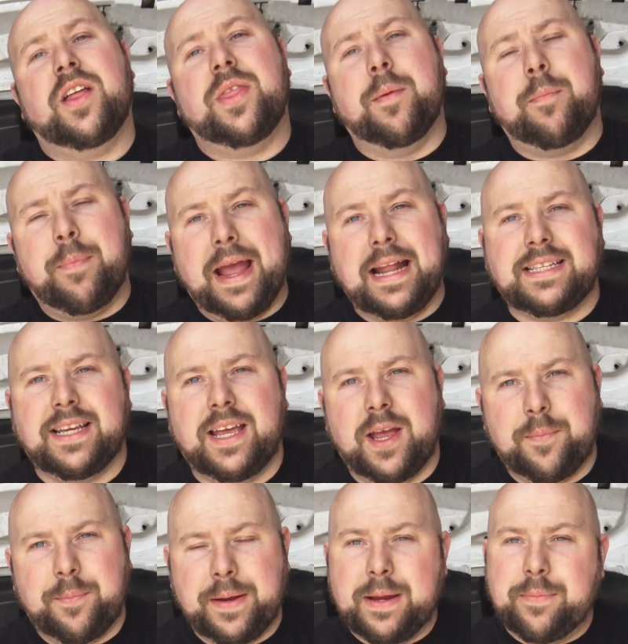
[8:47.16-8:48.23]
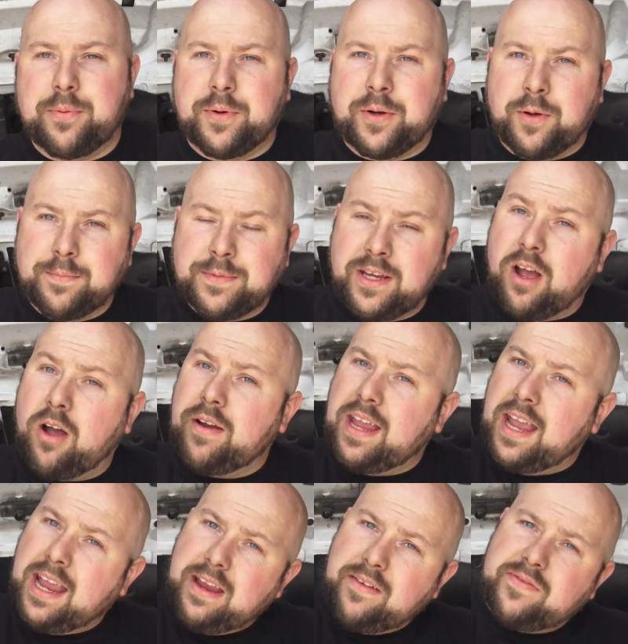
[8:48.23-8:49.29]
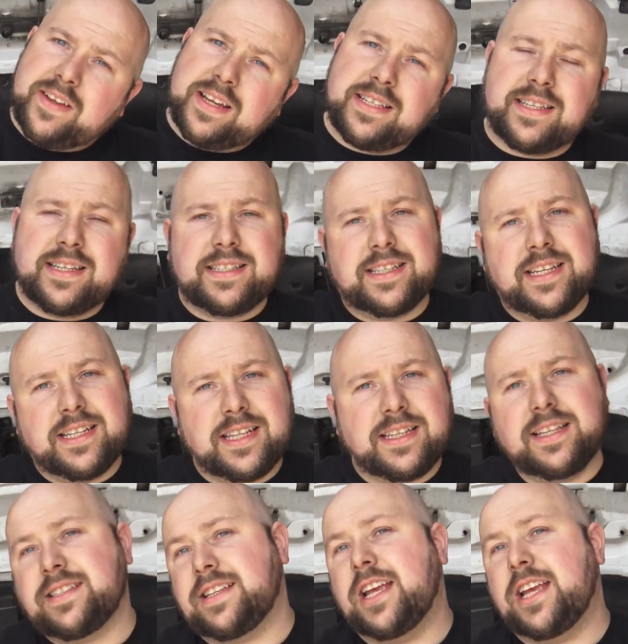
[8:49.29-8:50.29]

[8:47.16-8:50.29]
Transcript: the better people come to, oh yeah, he fixed this and he did this.